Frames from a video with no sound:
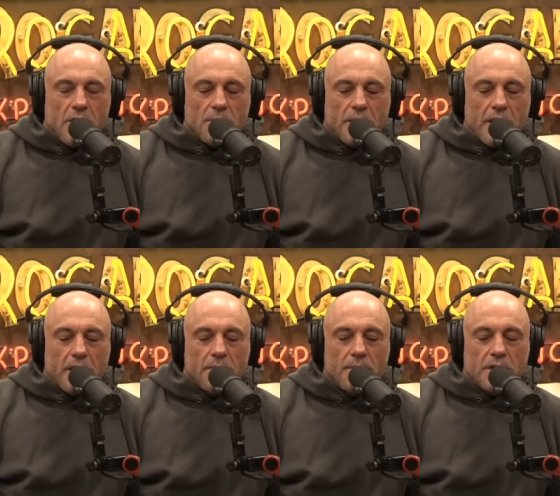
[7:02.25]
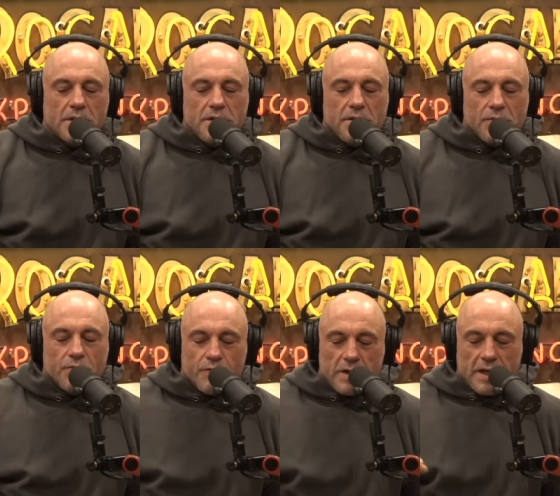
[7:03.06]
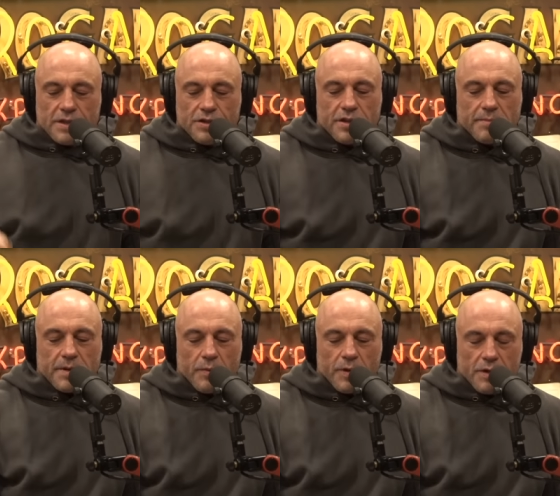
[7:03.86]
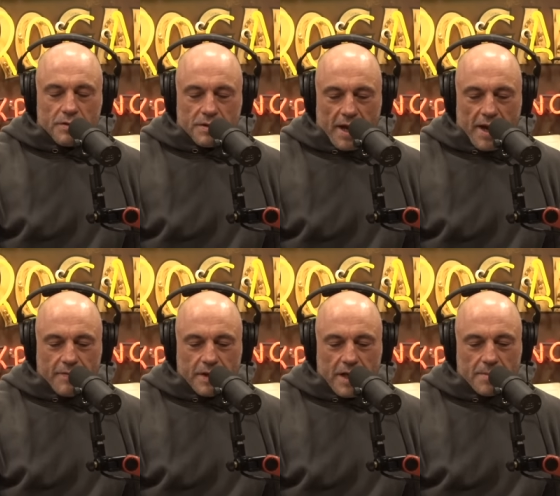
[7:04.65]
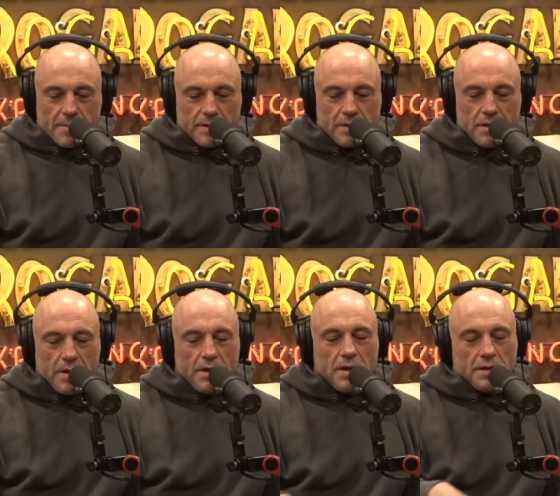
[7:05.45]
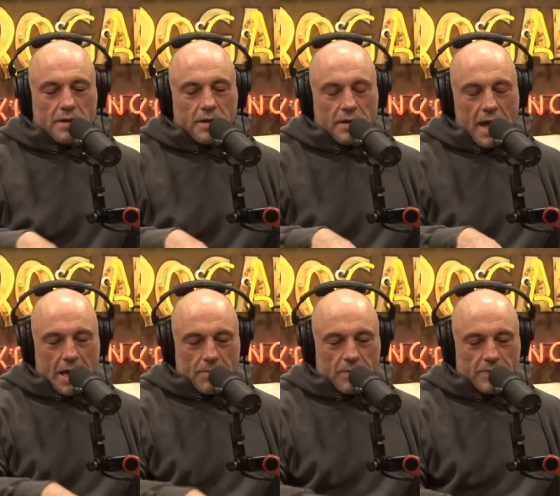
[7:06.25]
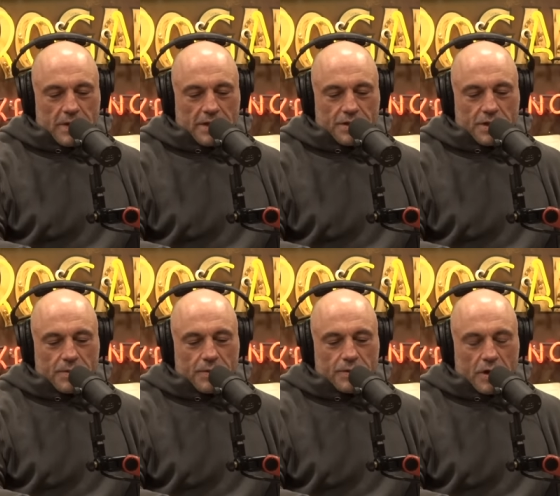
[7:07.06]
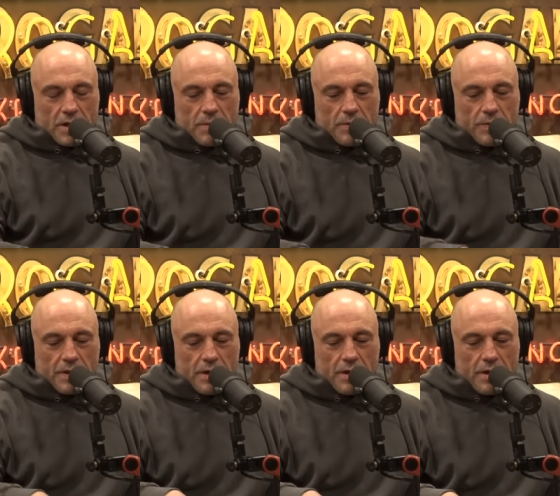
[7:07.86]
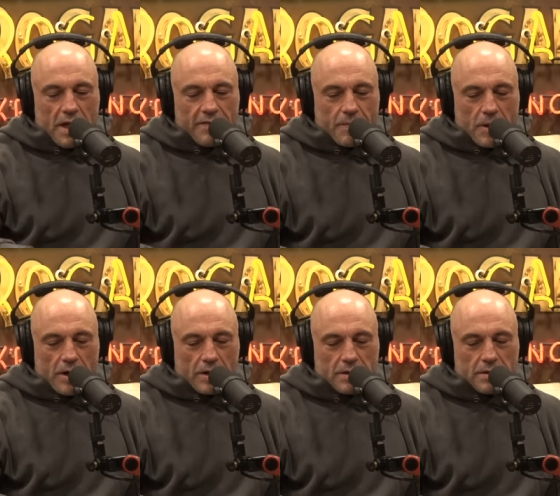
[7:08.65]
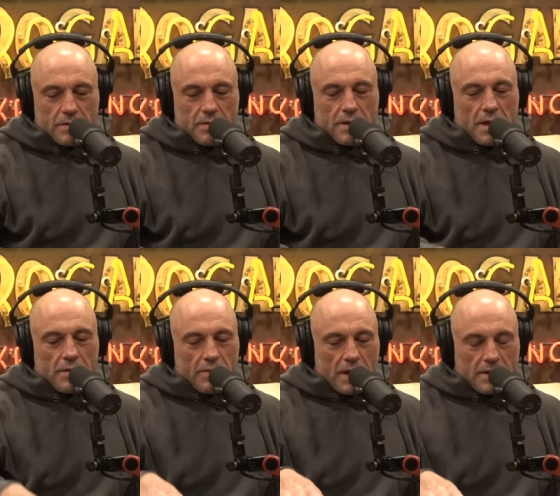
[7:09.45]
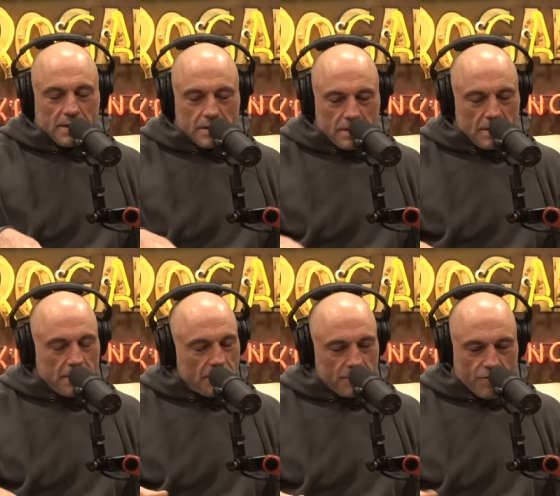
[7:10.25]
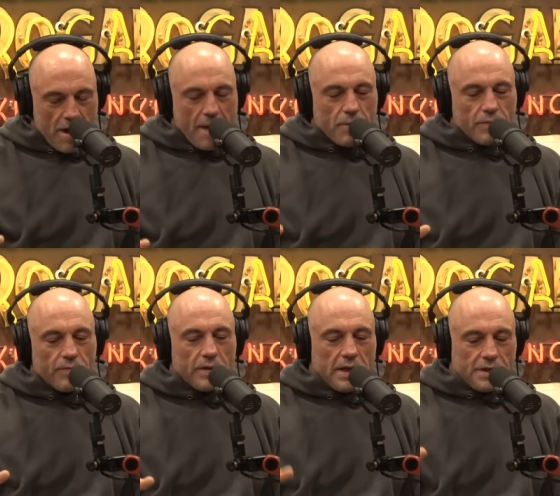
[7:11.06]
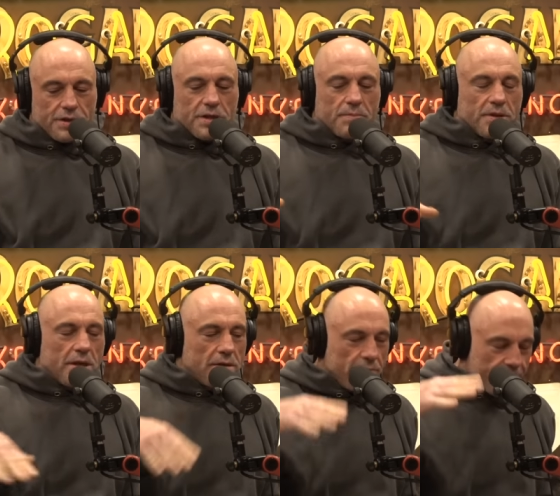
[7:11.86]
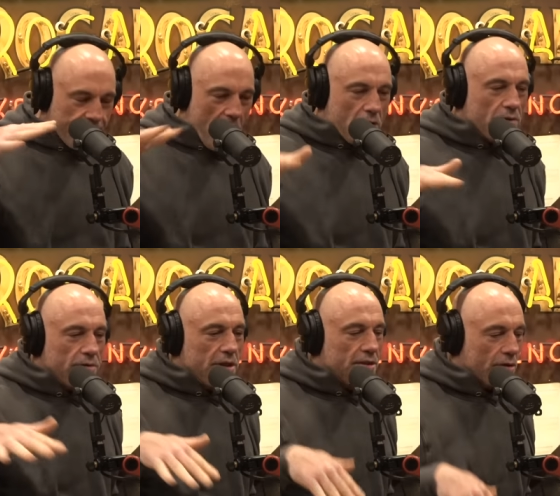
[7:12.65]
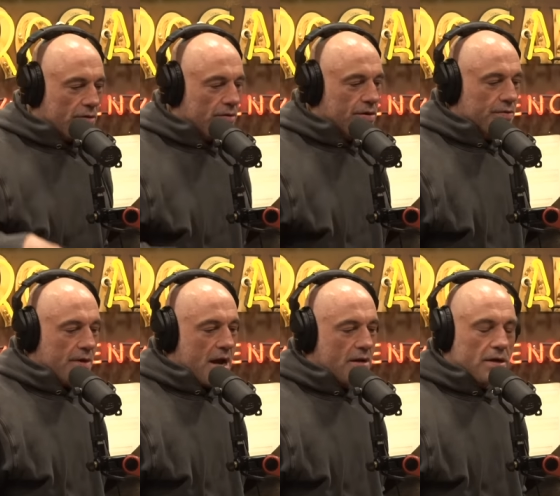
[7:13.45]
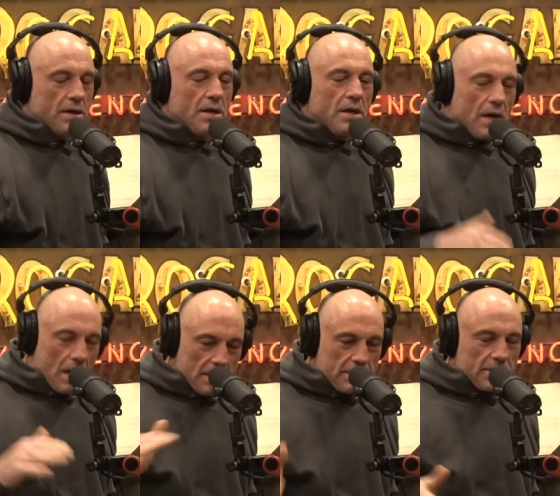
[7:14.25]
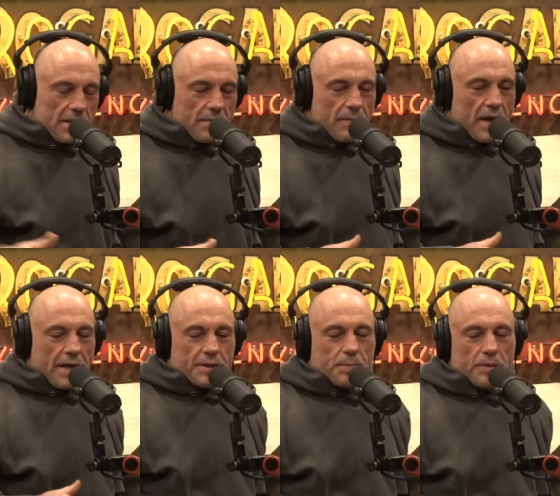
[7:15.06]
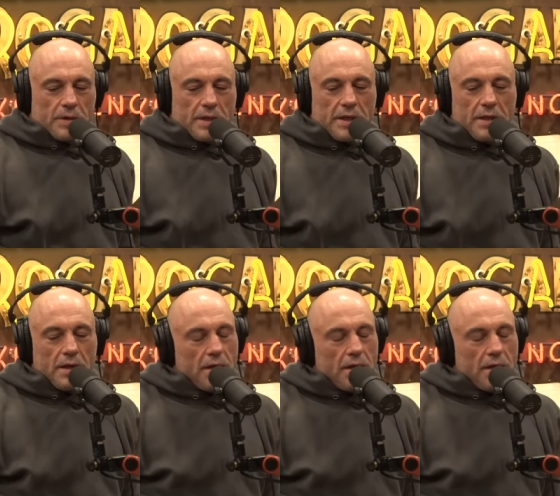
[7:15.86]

complicated because the relationship that we used to have with animals, like the animal relationship that you're talking about with the Native Americans, where yes. they had this the tribal relationship where they followed these herds around and hunted them expertly